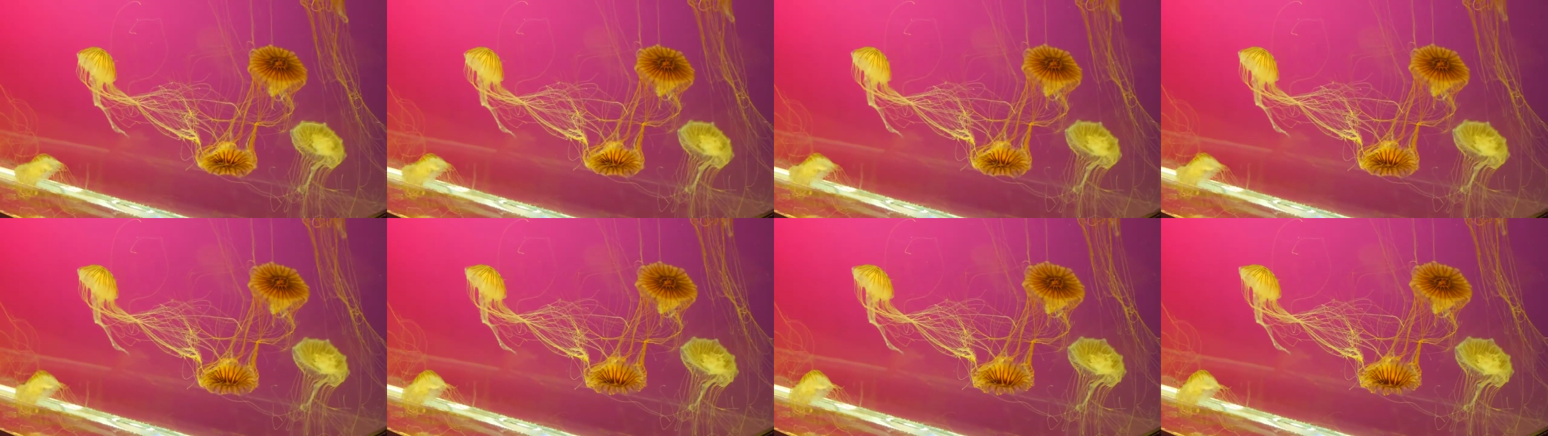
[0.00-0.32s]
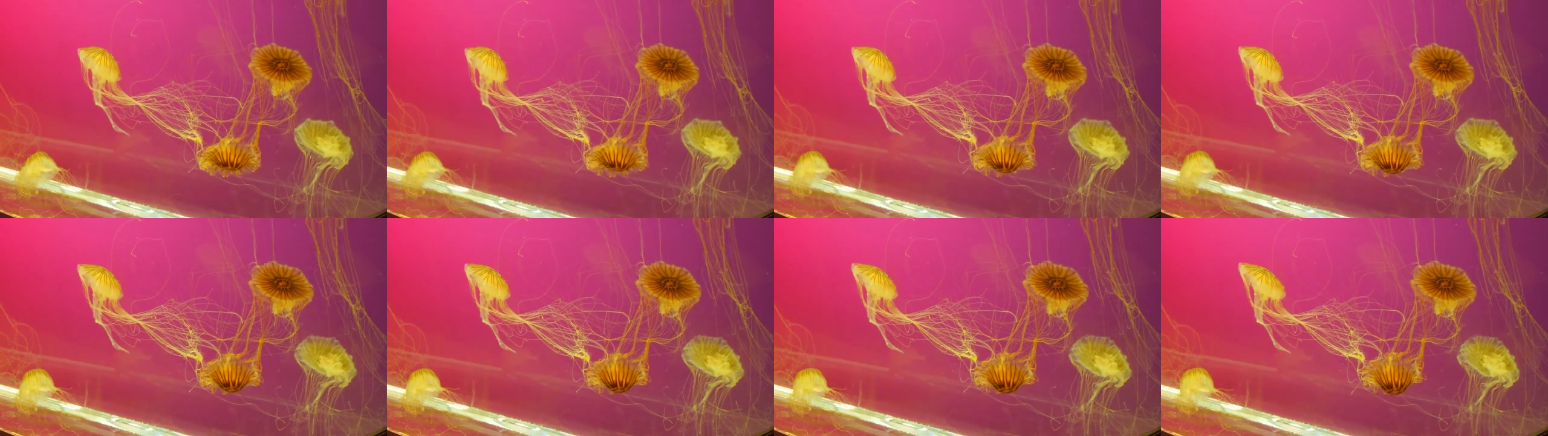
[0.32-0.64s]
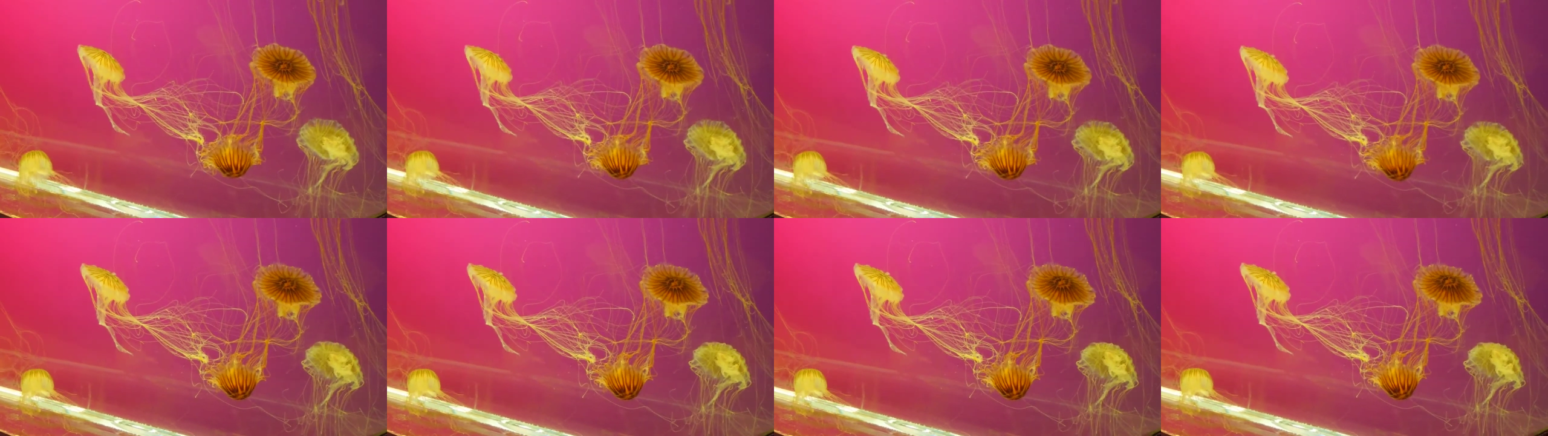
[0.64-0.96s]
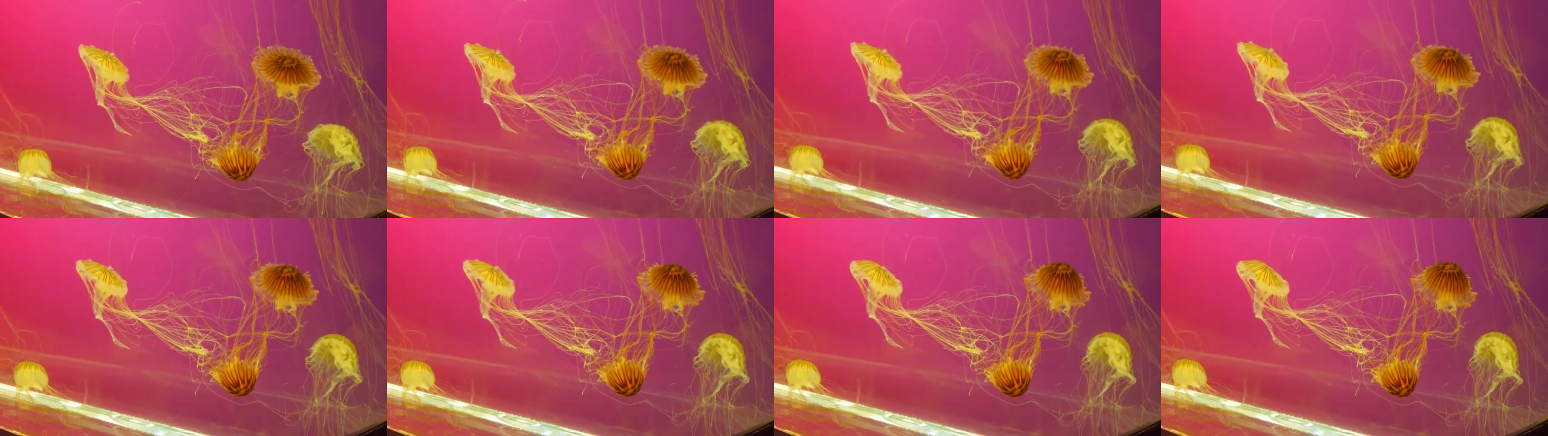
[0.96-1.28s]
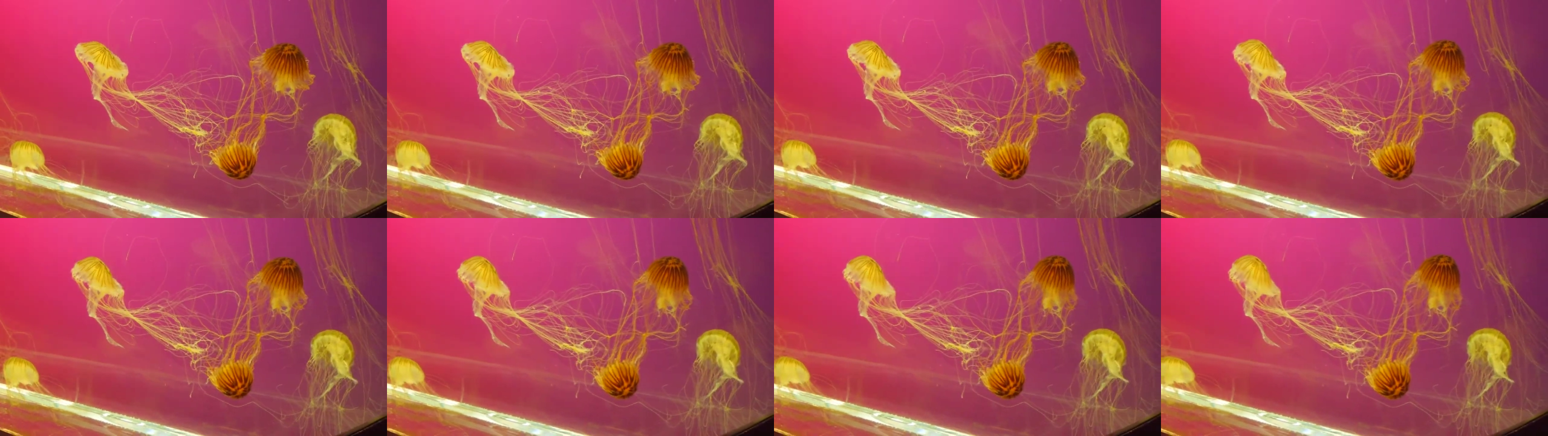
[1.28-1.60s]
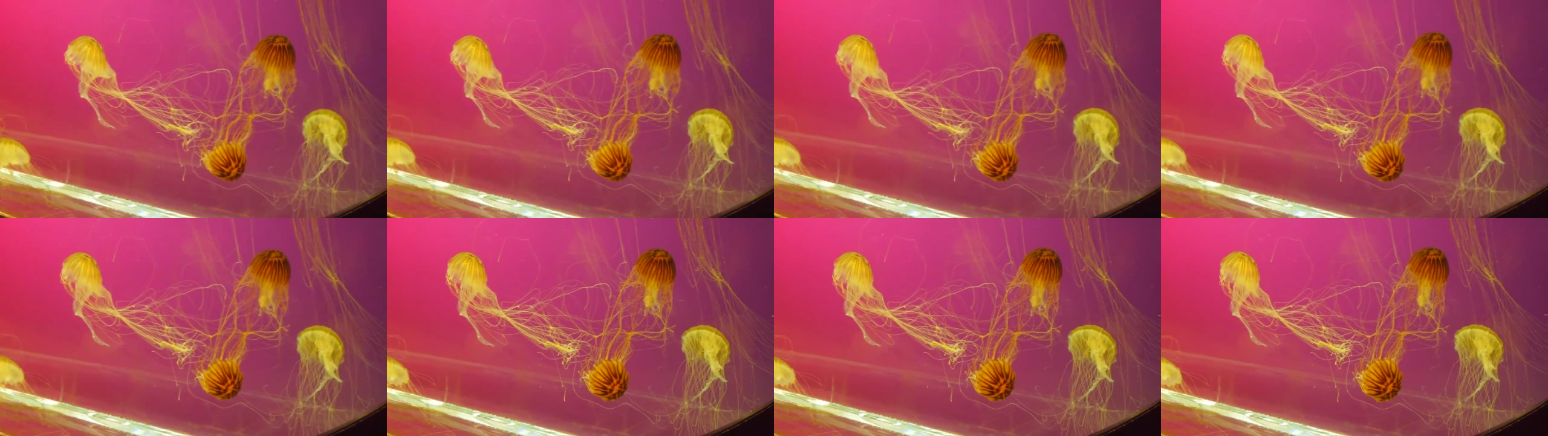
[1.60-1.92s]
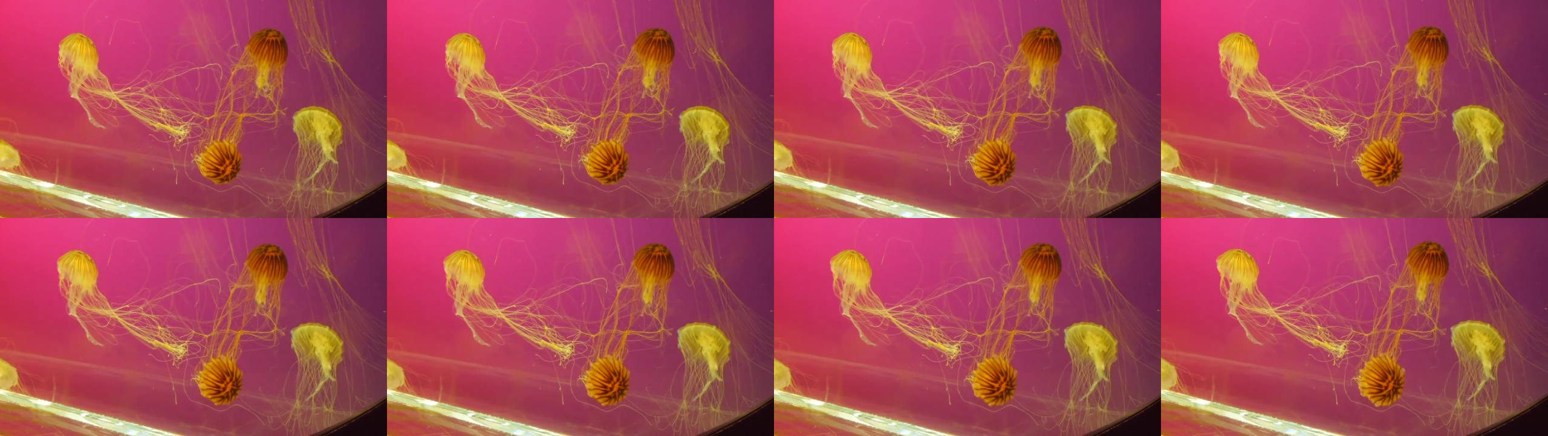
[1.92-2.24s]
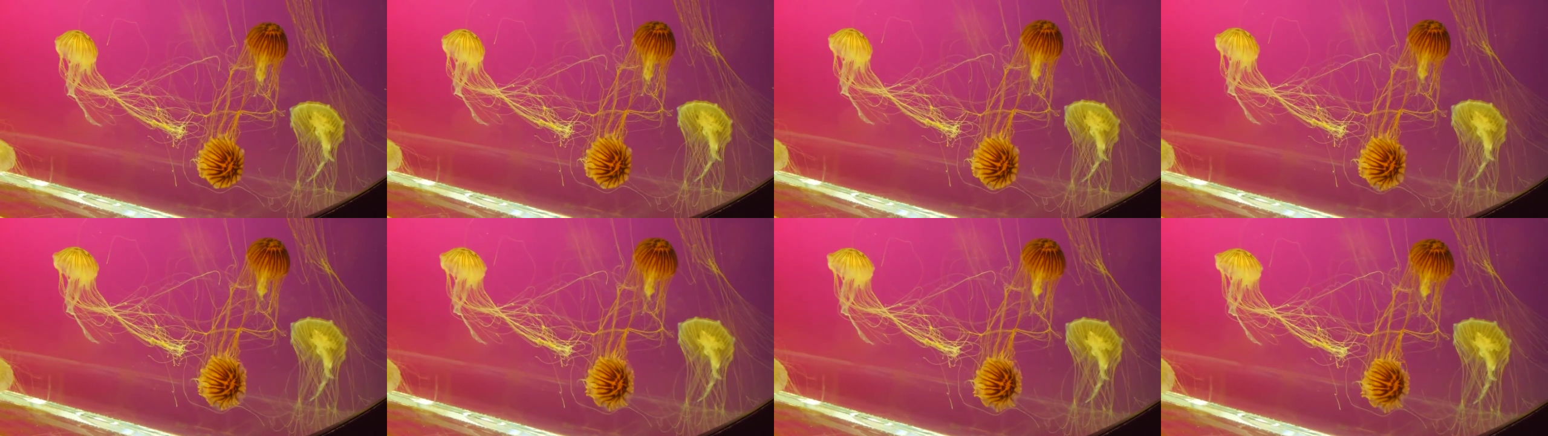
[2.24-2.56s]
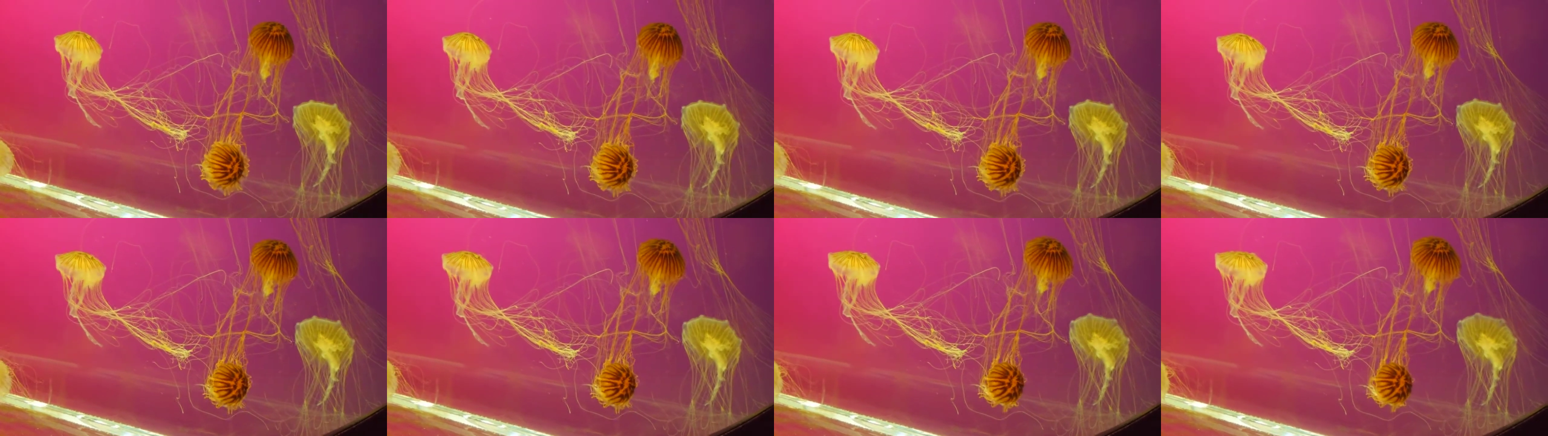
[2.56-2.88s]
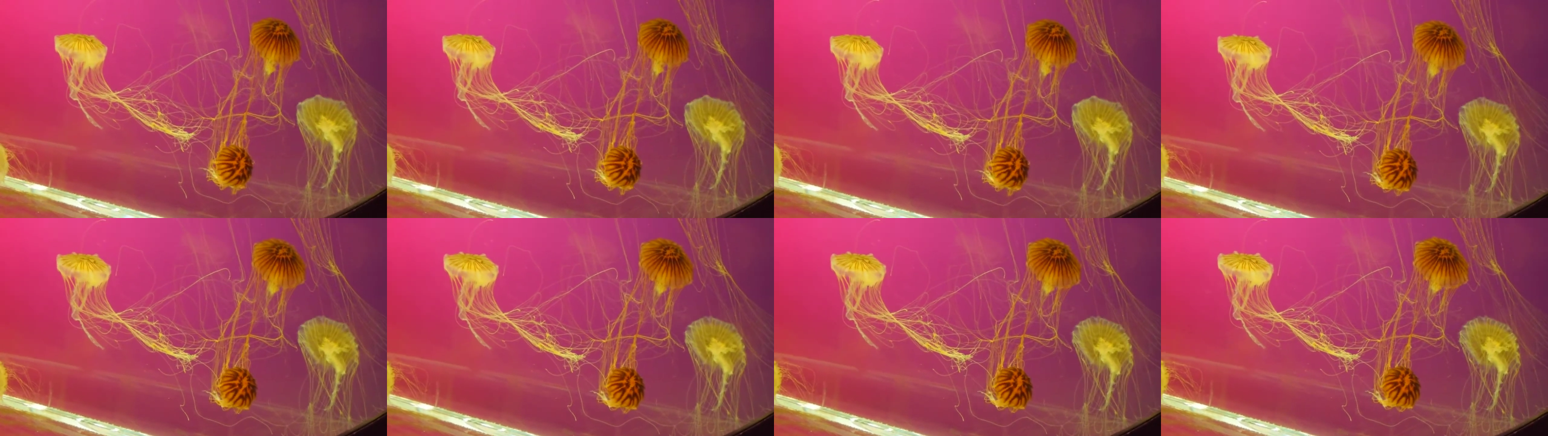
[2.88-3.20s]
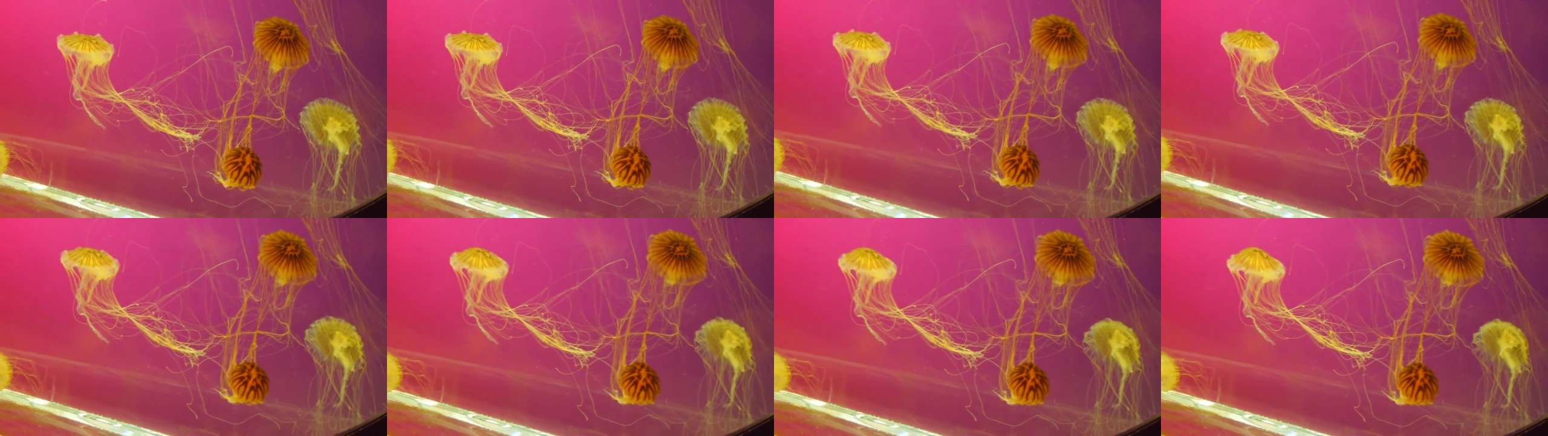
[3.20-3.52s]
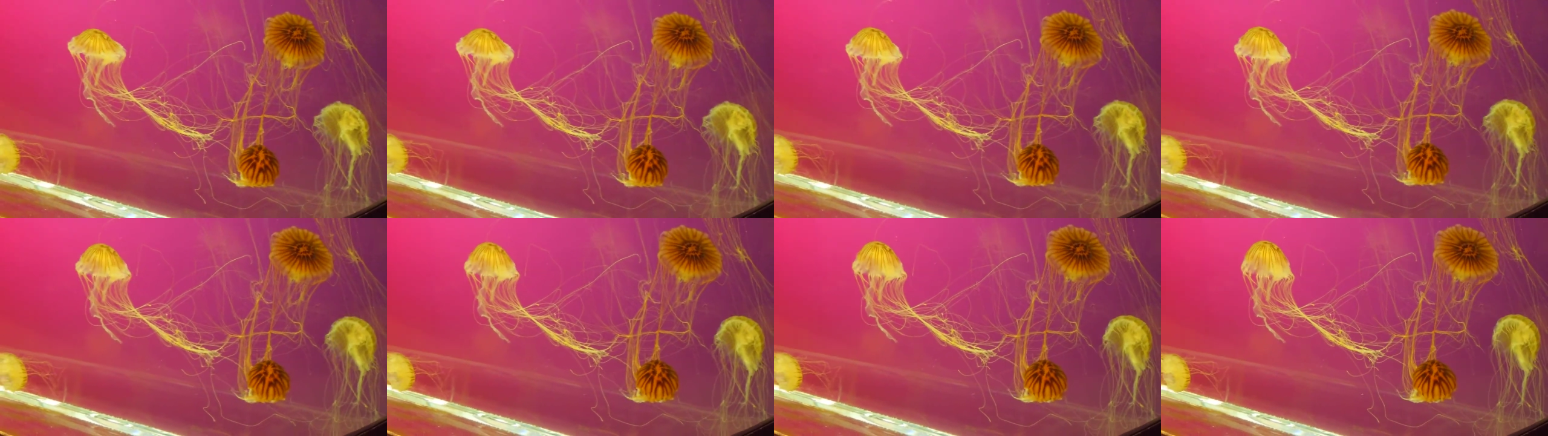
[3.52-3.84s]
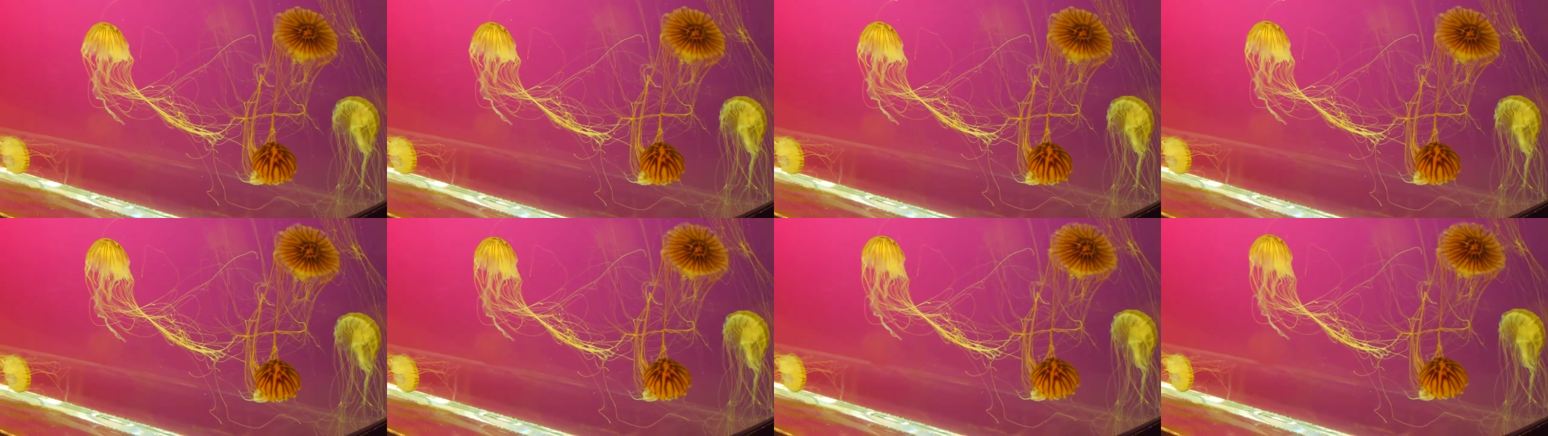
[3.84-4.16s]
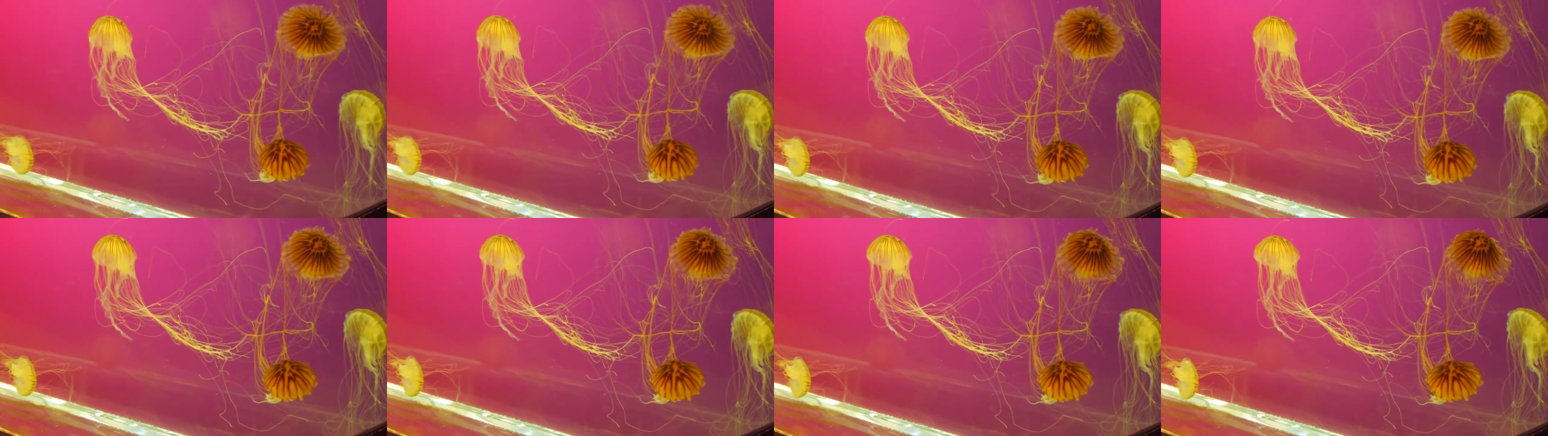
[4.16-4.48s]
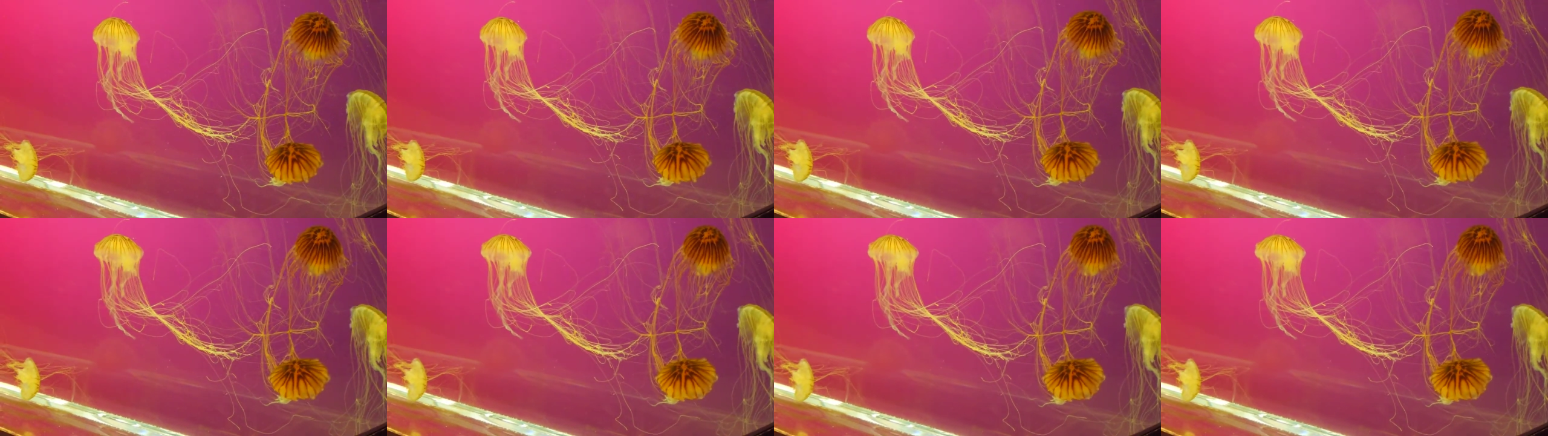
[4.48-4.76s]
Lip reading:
(no speaker visible)